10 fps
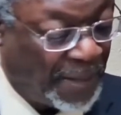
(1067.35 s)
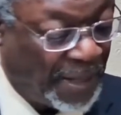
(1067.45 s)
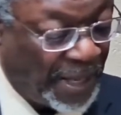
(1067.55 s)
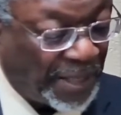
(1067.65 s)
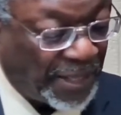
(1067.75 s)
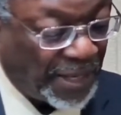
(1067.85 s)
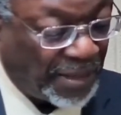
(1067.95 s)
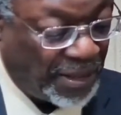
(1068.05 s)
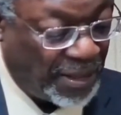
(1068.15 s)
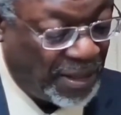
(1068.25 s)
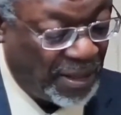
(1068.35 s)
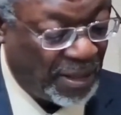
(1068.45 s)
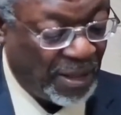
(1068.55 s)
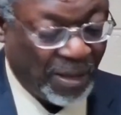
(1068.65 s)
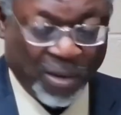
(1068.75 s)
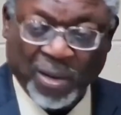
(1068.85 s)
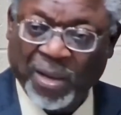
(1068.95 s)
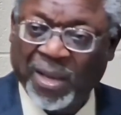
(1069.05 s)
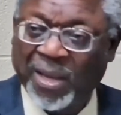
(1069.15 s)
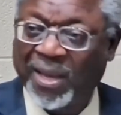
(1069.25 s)
And then,
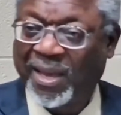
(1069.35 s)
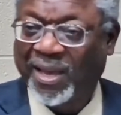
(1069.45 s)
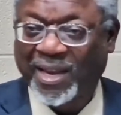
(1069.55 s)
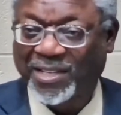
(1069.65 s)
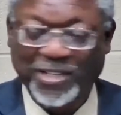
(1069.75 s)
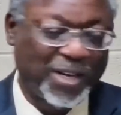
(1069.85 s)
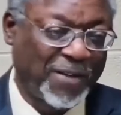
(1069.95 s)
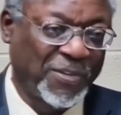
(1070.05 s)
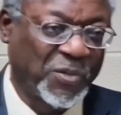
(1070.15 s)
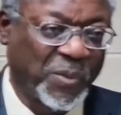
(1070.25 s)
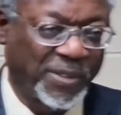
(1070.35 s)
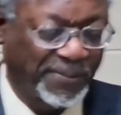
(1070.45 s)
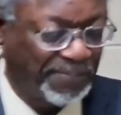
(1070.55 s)
and I just love this one